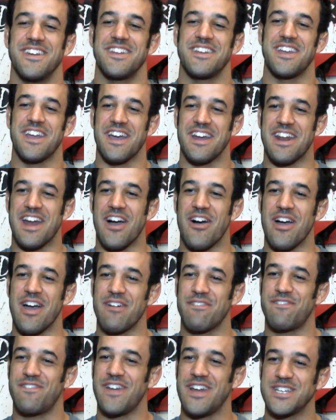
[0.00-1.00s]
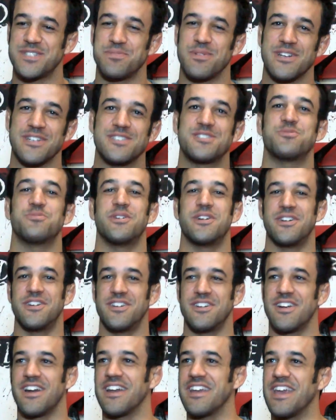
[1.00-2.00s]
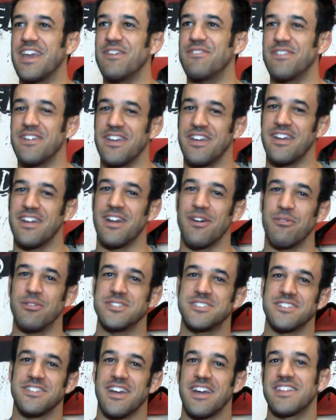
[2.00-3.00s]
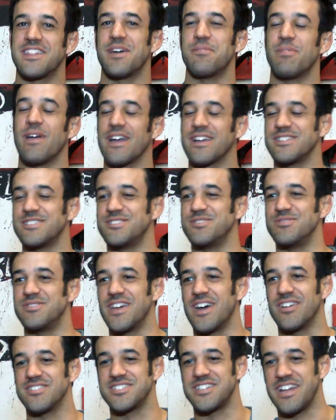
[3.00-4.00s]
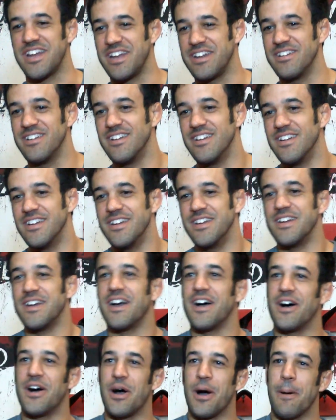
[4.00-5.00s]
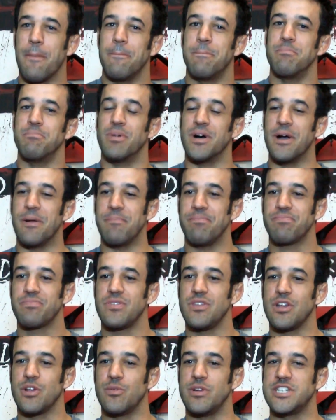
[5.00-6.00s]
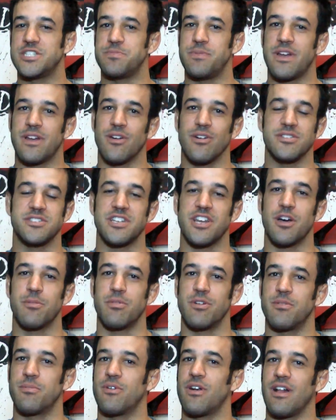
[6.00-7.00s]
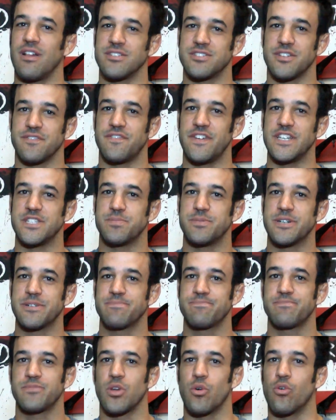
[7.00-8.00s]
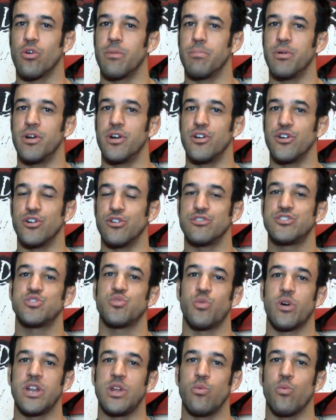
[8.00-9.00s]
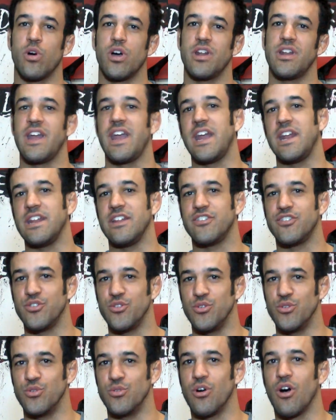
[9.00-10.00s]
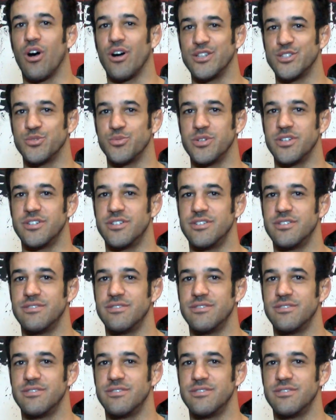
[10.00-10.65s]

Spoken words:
Yeah, now I have Facebook and Twitter. I gave in. I wasn't like that back in 2008. But you can reach me at Jose Alberto Morales on Facebook or Berto2182 on Twitter.